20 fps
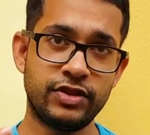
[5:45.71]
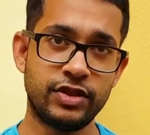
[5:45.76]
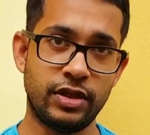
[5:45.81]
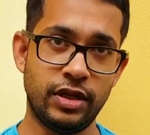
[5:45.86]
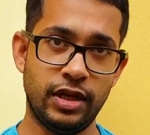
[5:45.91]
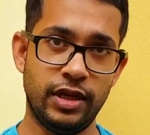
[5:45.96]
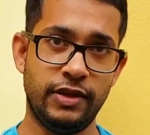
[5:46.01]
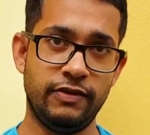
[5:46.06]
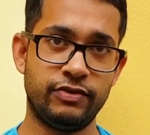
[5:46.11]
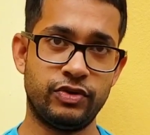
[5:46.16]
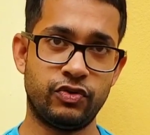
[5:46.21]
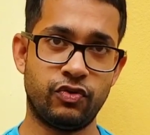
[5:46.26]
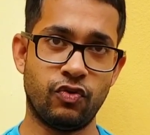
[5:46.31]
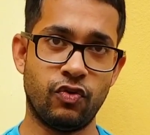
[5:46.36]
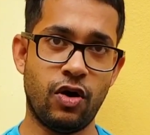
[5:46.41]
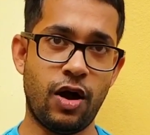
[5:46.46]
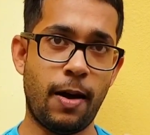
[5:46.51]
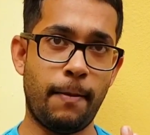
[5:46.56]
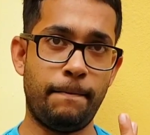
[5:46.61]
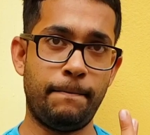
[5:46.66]
The leaves grow
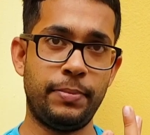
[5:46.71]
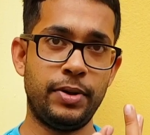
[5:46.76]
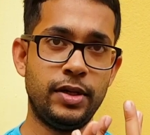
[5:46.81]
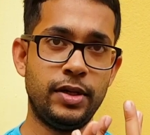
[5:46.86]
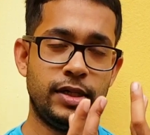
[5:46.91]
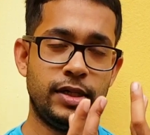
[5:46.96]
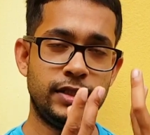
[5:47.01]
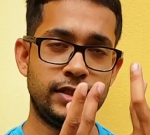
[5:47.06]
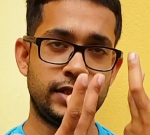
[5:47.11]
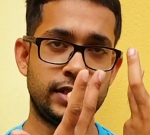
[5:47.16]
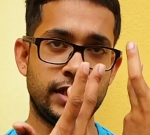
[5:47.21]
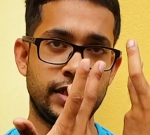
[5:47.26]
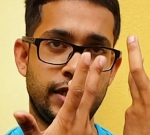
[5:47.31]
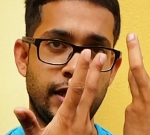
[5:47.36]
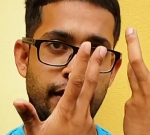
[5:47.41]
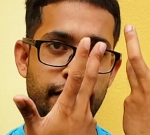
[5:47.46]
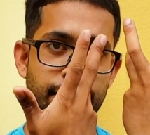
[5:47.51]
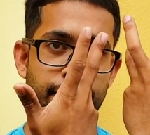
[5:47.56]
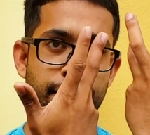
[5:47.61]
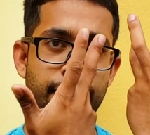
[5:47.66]
up
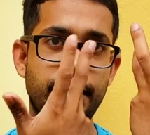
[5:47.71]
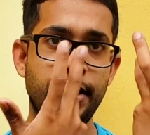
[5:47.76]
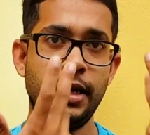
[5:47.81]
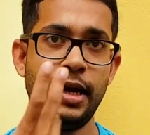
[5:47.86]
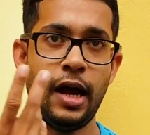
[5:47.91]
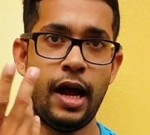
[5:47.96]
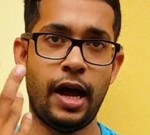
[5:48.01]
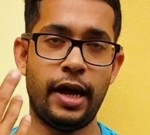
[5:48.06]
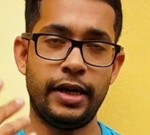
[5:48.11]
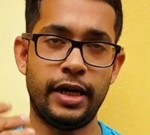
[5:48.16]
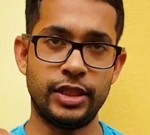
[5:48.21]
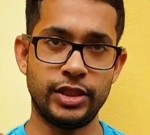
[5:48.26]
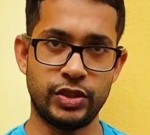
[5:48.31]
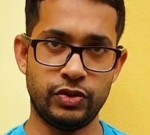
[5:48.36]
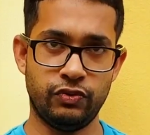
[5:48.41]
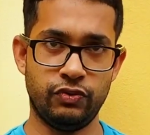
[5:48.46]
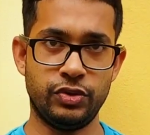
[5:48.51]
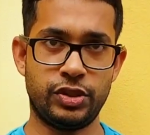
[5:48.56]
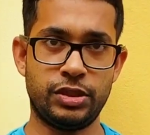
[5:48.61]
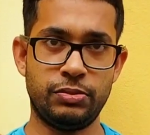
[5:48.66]
together, and as the
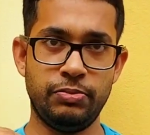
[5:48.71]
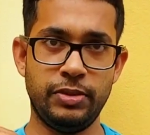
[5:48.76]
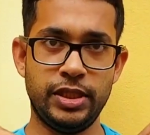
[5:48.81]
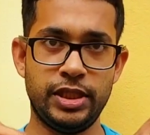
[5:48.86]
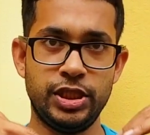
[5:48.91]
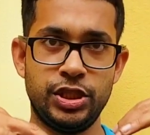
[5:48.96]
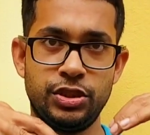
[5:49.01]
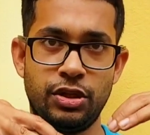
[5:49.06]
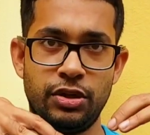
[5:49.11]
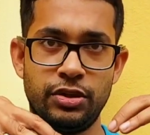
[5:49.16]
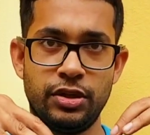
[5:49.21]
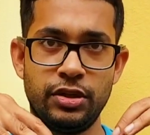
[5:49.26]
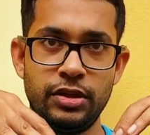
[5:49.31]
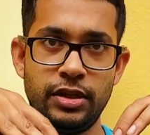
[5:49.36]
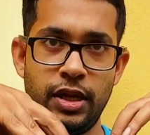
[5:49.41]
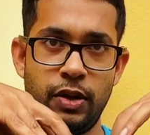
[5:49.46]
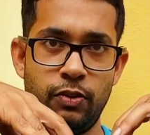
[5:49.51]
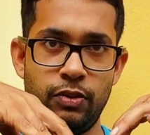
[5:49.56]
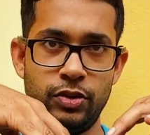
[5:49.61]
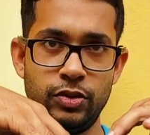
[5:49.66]
roots meet each other,
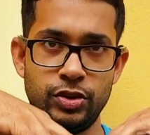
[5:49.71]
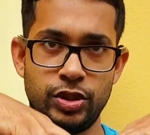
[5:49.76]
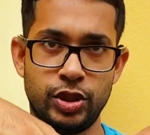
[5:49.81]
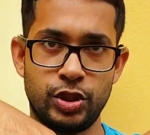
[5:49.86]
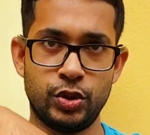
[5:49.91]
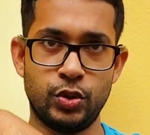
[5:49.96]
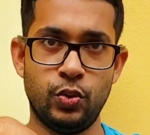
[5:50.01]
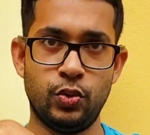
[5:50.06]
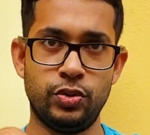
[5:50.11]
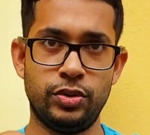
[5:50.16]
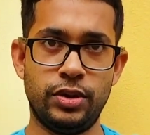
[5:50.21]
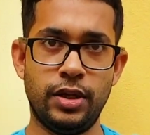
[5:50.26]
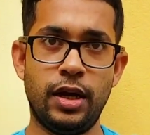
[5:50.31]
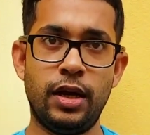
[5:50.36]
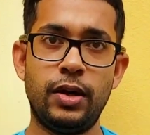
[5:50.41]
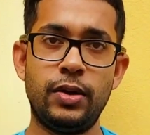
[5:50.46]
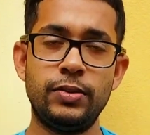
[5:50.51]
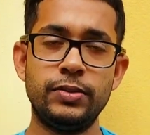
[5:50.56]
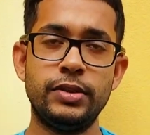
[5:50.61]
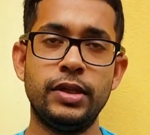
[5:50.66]
they will just go
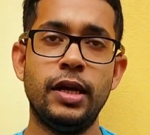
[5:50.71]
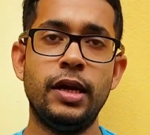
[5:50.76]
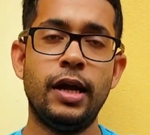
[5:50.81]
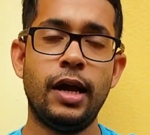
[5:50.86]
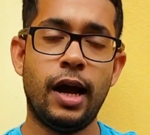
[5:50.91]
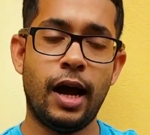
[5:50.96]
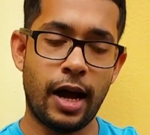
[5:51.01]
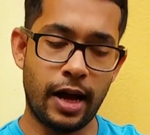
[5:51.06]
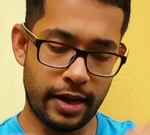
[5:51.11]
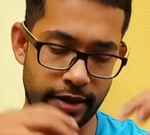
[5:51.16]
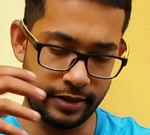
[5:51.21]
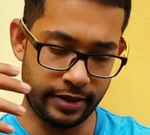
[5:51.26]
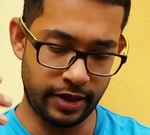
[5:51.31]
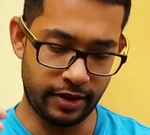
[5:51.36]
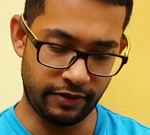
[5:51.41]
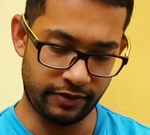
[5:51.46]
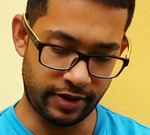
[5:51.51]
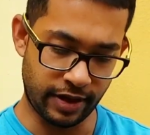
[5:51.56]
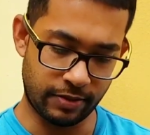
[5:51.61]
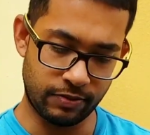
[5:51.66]
down and they
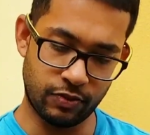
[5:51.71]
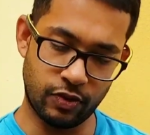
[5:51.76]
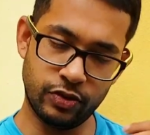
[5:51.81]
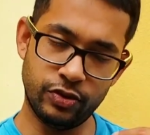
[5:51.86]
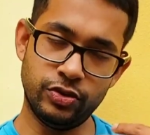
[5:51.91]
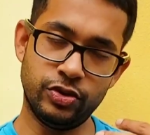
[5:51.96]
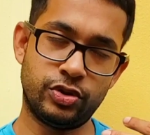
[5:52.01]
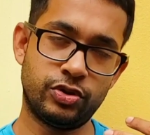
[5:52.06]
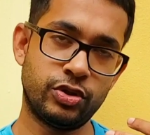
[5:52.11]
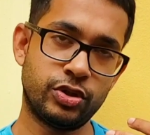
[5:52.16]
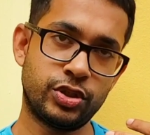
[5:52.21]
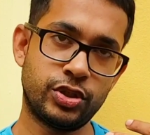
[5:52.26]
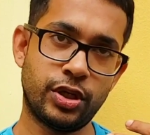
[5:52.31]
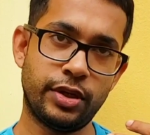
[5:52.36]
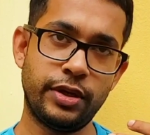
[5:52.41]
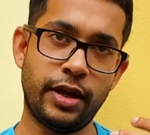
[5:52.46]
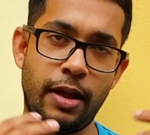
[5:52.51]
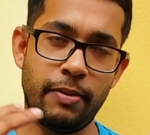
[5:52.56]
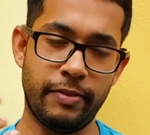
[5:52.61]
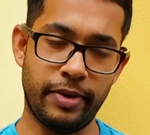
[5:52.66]
get more
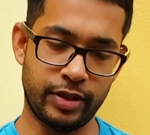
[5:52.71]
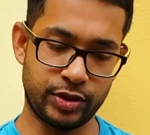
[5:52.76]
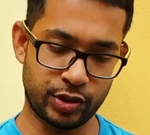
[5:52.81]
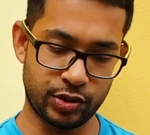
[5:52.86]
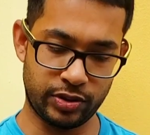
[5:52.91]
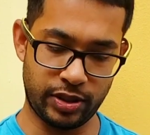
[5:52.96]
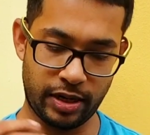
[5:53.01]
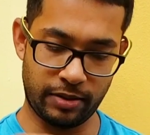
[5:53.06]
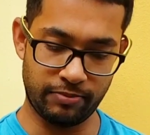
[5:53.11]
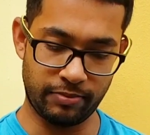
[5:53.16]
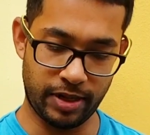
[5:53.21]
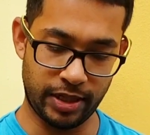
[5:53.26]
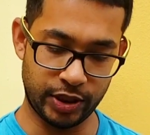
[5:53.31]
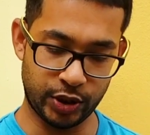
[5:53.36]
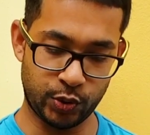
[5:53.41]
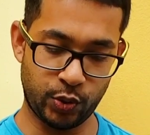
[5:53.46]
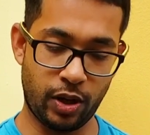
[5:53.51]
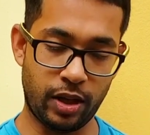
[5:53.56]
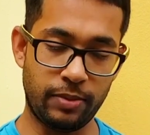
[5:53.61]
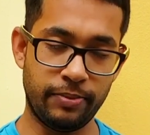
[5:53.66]
nutrition. I make sure that my
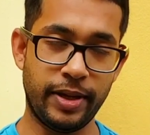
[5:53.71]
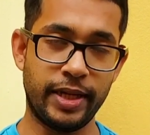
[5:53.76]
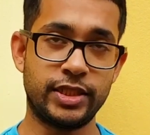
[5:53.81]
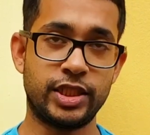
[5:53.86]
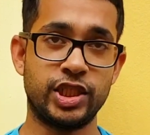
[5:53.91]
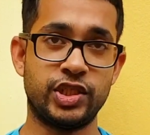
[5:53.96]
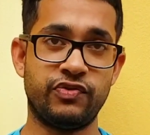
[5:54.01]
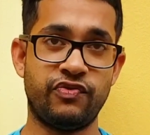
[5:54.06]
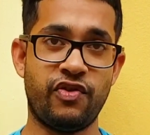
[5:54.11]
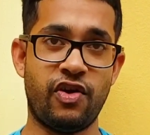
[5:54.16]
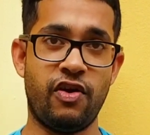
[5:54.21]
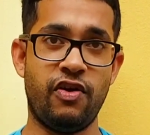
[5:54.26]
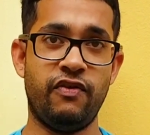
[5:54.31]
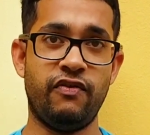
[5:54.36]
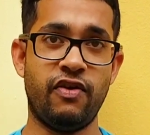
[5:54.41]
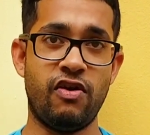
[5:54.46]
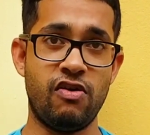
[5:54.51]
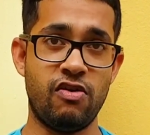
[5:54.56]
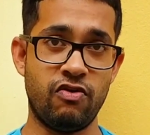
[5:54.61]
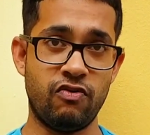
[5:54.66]
soil mix is very,
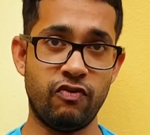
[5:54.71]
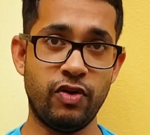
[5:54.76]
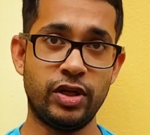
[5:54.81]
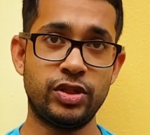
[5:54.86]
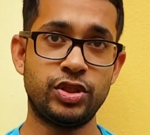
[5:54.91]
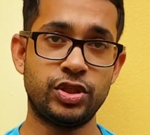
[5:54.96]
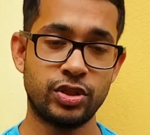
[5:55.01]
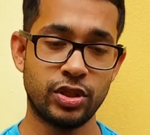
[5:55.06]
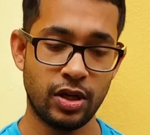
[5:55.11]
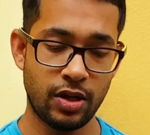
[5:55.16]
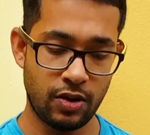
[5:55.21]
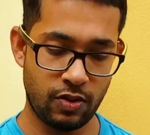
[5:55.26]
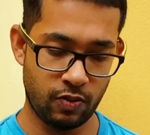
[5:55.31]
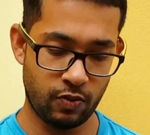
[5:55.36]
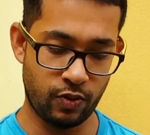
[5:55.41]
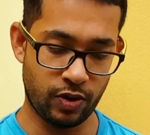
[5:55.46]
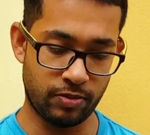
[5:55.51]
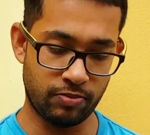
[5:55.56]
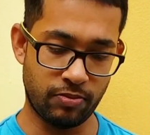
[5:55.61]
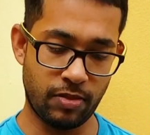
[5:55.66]
very rich
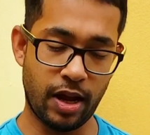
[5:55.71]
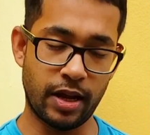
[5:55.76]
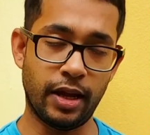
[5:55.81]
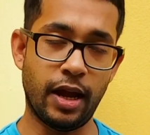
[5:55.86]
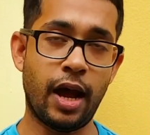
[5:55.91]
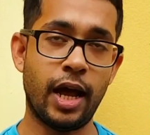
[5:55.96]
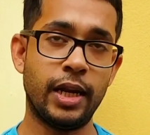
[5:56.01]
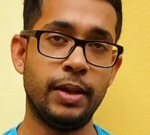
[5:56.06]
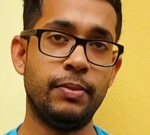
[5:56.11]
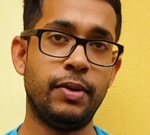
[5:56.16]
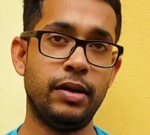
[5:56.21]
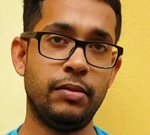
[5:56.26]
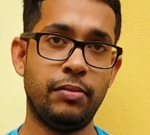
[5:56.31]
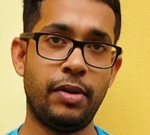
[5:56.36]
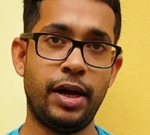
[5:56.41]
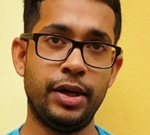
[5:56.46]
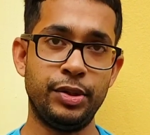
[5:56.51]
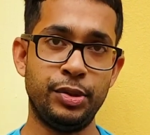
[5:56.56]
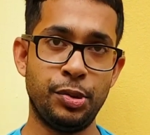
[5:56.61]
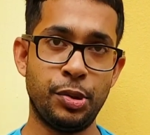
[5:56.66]
with my animal
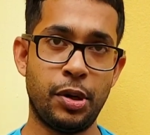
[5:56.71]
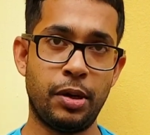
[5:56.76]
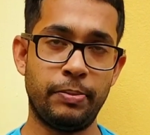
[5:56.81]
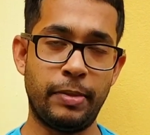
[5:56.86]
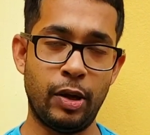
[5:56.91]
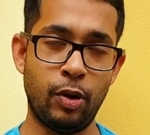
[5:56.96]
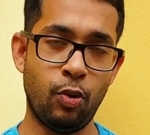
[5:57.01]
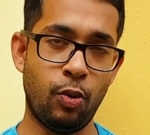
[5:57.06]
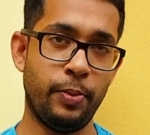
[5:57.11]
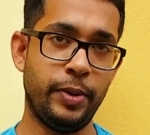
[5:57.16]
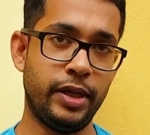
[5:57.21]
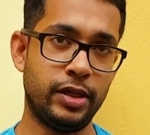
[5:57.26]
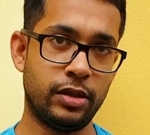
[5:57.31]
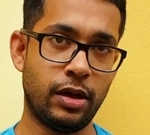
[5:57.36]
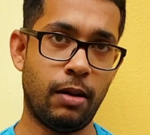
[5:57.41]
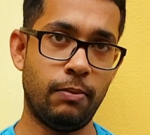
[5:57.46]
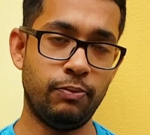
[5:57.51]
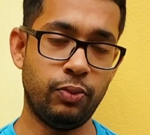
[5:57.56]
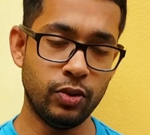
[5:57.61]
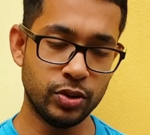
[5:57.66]
manure and my homemade
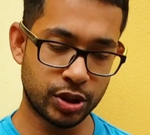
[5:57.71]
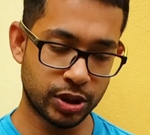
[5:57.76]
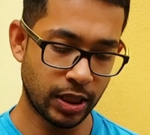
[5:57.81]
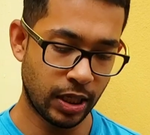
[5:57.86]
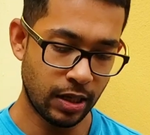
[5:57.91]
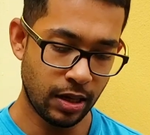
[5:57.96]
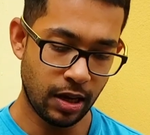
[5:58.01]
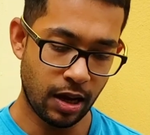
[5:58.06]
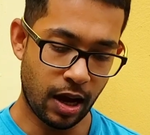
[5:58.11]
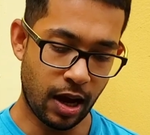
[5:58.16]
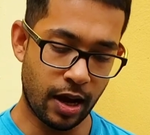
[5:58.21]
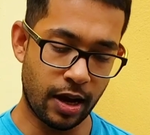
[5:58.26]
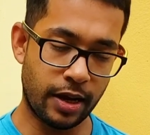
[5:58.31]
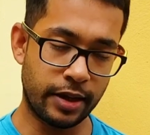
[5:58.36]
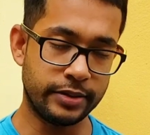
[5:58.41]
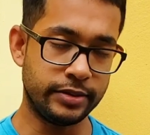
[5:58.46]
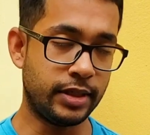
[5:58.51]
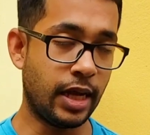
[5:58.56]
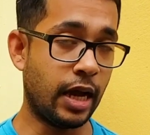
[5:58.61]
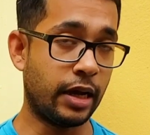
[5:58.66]
compost,
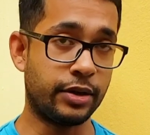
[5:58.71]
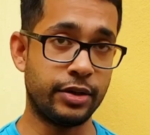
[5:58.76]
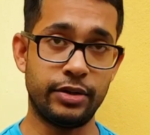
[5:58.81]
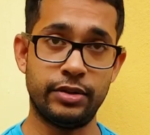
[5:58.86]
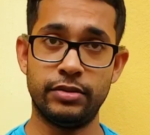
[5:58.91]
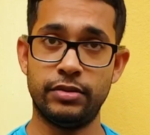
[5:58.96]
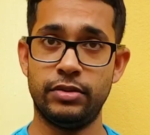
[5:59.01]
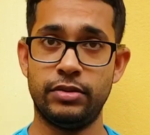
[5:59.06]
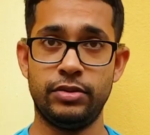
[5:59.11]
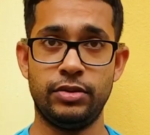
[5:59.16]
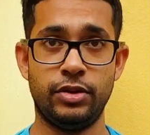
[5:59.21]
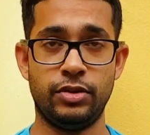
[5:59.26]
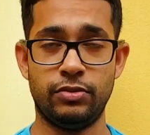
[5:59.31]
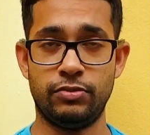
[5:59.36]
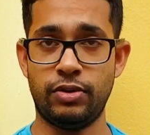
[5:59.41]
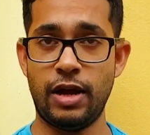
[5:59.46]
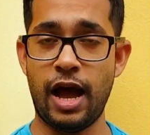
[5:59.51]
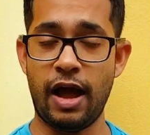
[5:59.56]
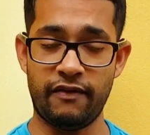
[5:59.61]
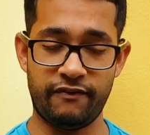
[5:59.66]
and that could
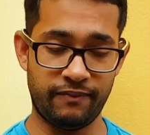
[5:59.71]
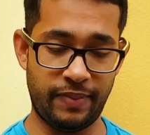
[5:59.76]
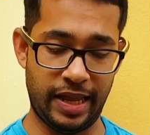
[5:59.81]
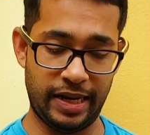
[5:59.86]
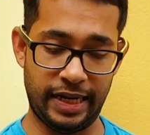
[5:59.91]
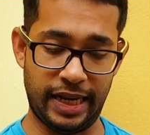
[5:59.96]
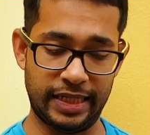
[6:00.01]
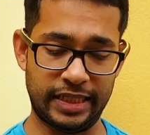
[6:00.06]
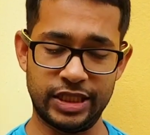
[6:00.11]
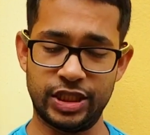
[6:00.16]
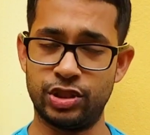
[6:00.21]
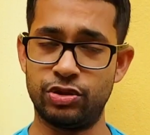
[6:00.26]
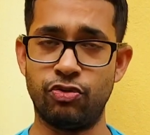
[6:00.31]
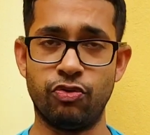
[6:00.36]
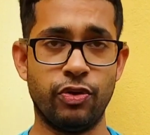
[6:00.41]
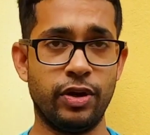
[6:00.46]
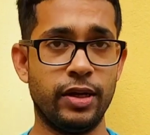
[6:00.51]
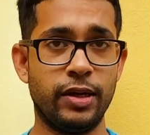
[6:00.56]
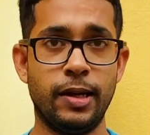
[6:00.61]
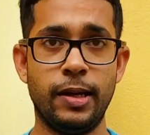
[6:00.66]
have my lettuce
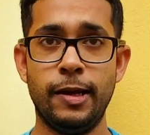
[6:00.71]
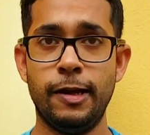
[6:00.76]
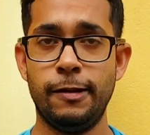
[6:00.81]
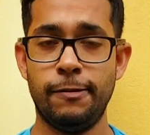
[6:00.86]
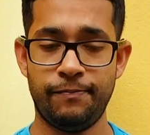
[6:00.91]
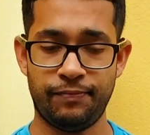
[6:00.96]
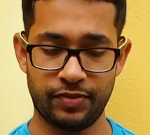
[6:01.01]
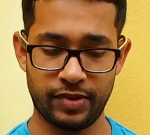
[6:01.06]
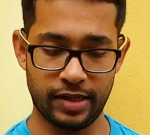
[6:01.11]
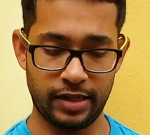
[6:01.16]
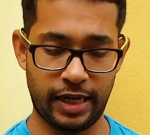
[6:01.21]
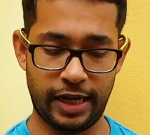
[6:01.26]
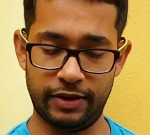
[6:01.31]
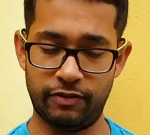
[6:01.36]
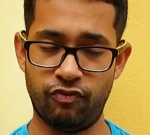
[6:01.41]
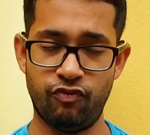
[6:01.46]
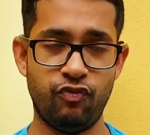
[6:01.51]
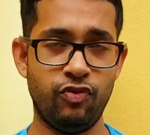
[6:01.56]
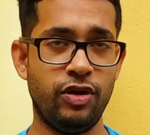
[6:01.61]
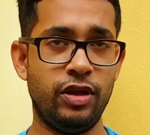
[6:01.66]
growing like
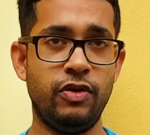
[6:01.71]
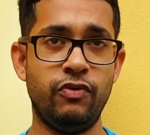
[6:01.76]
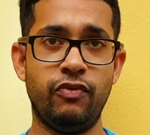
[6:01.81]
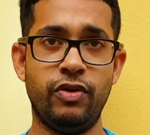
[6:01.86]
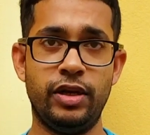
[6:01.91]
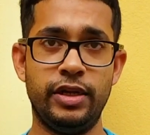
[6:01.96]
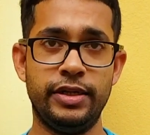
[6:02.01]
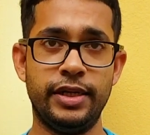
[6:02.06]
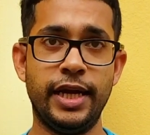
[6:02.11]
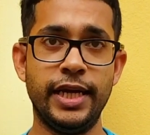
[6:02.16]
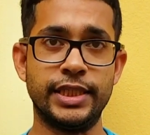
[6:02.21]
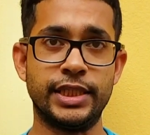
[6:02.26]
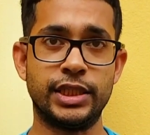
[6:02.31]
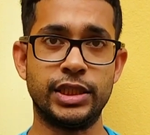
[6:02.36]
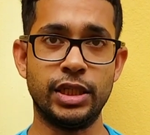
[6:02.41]
really, really nice.